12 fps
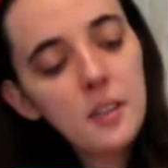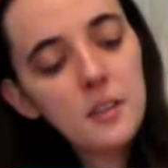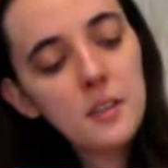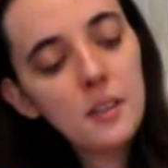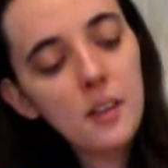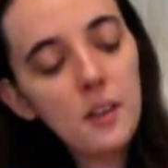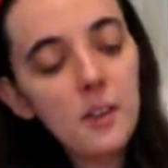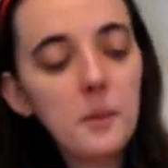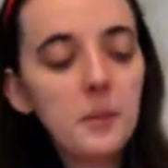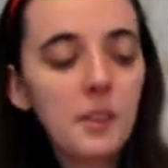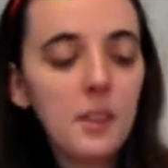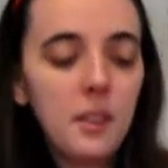So
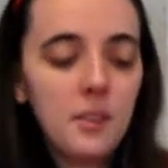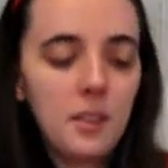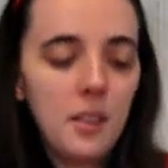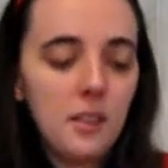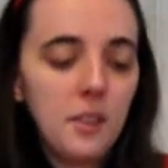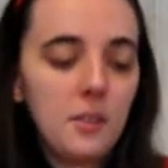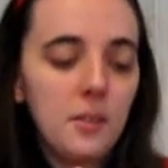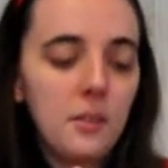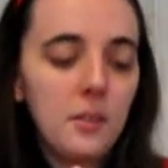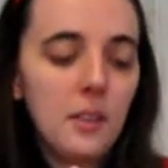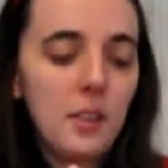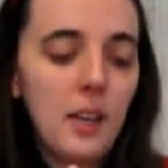I'm going to continue
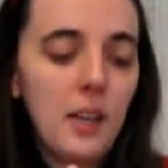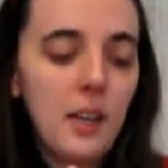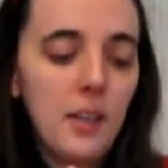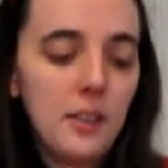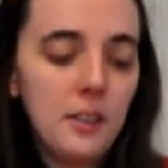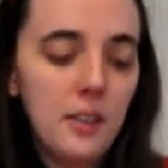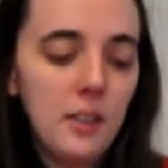doing that